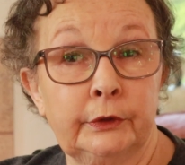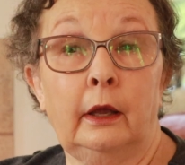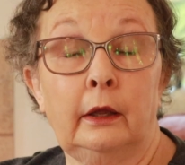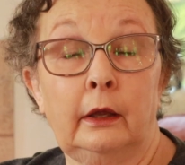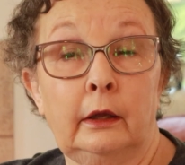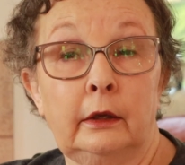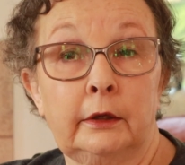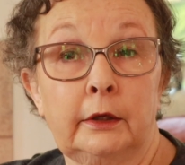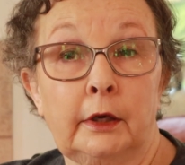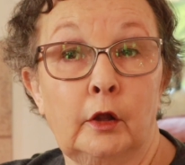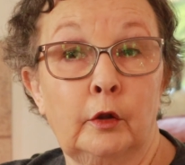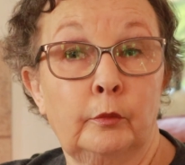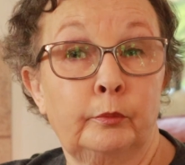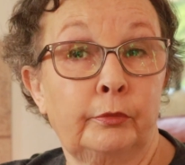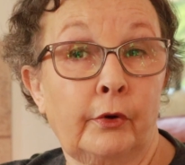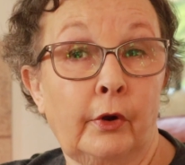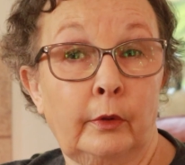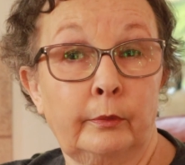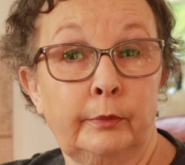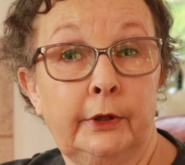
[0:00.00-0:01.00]
And I'll
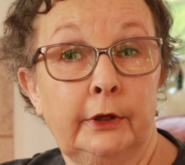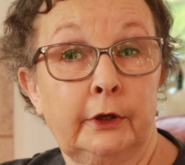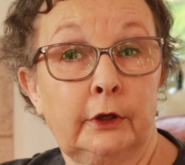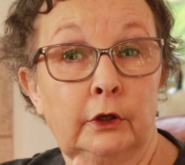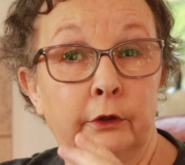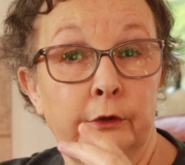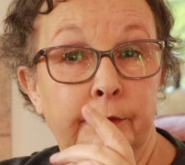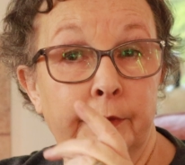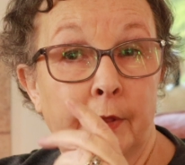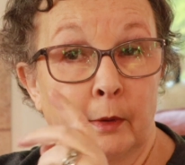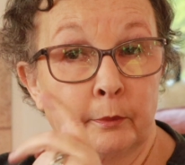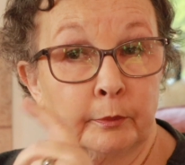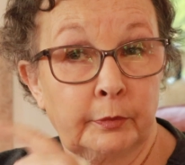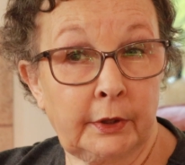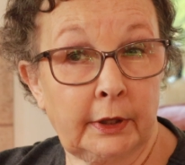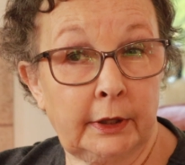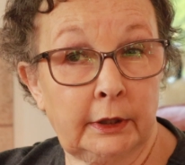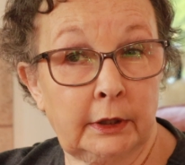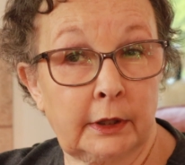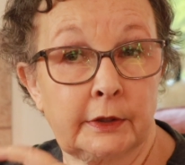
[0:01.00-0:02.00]
probably include that
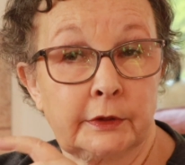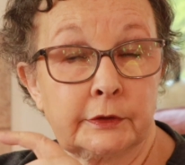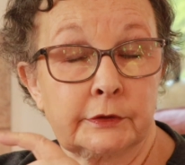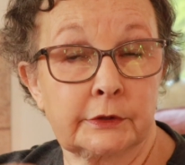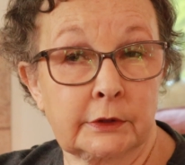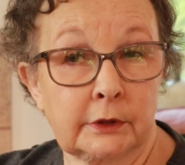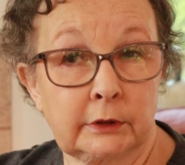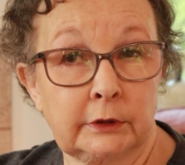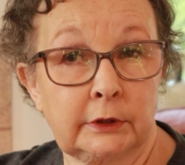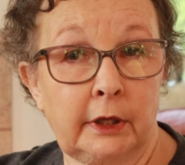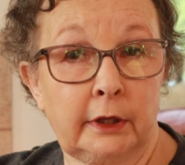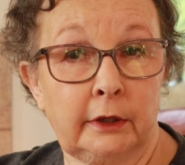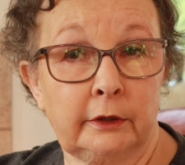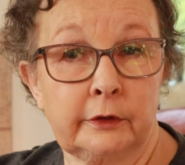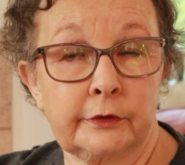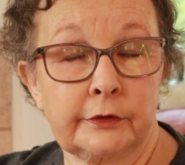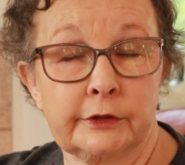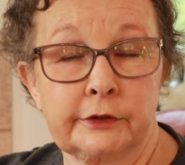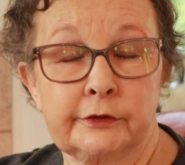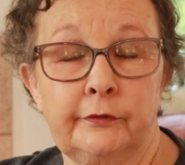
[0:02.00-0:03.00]
playlist at the end
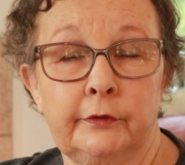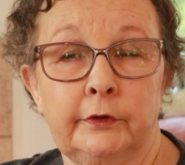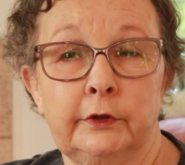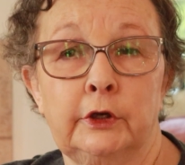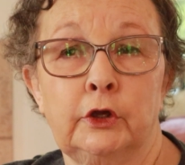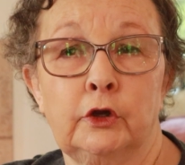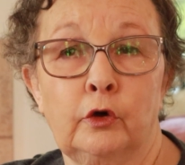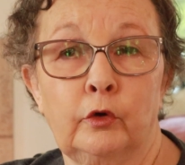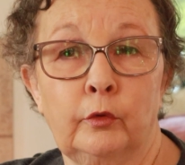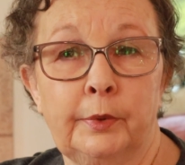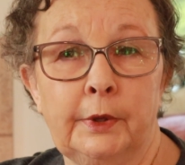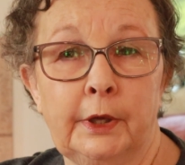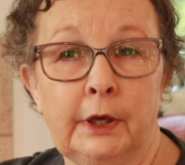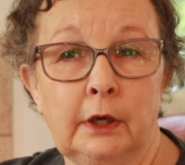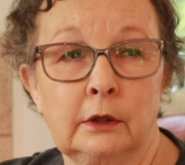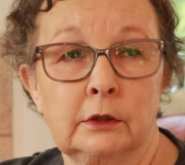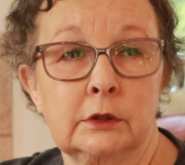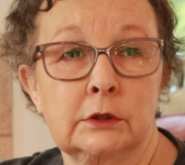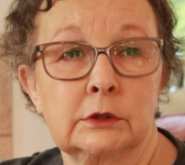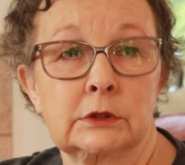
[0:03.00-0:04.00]
of this video
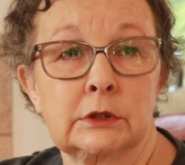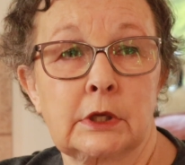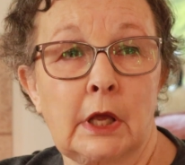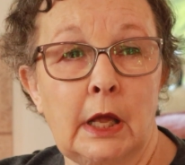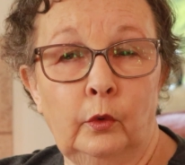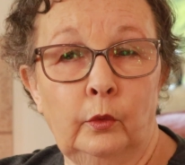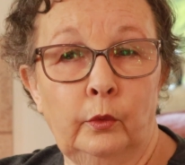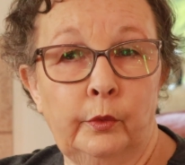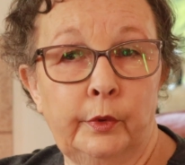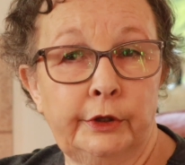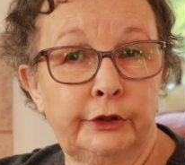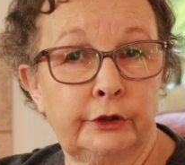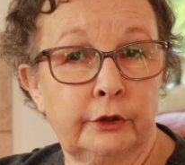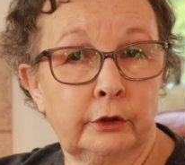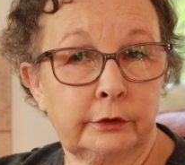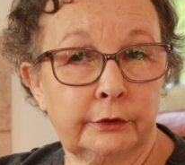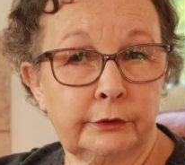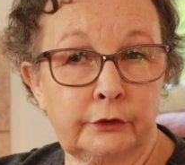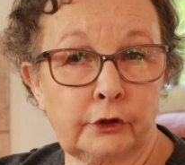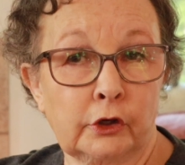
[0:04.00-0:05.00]
because we do
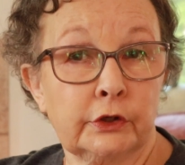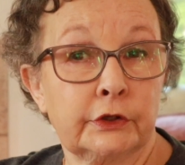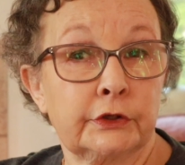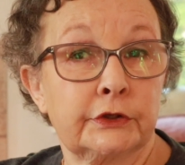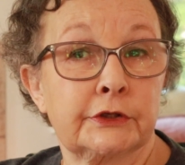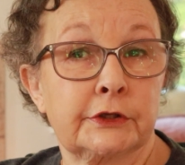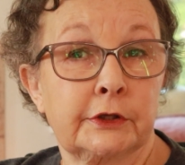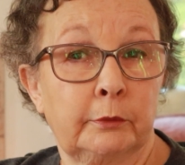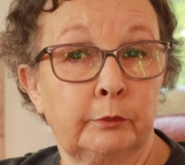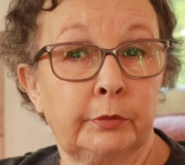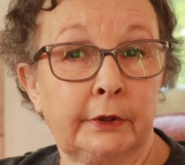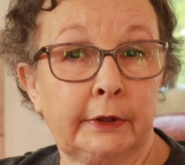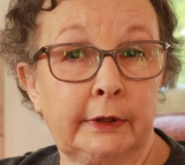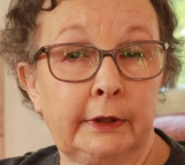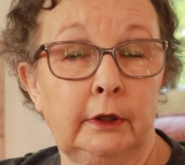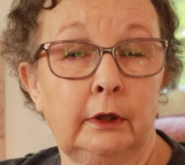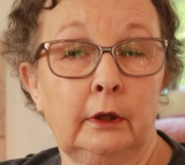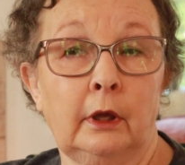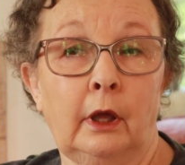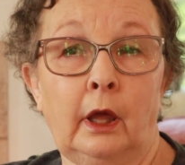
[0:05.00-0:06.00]
it darn
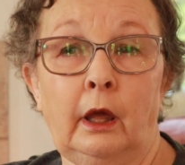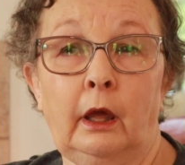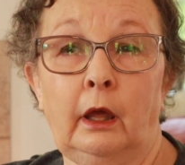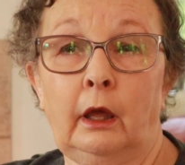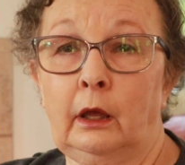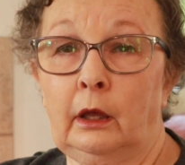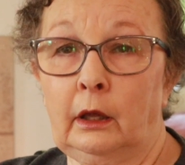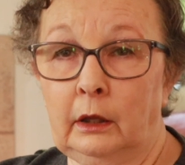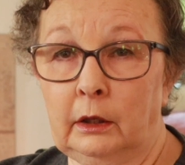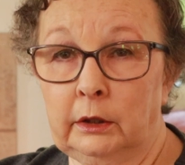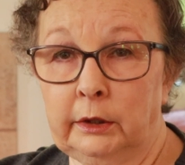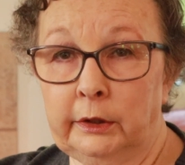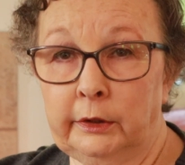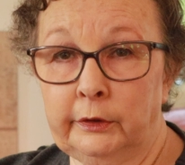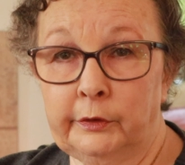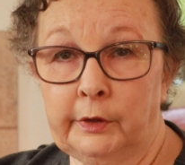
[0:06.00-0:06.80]
simply and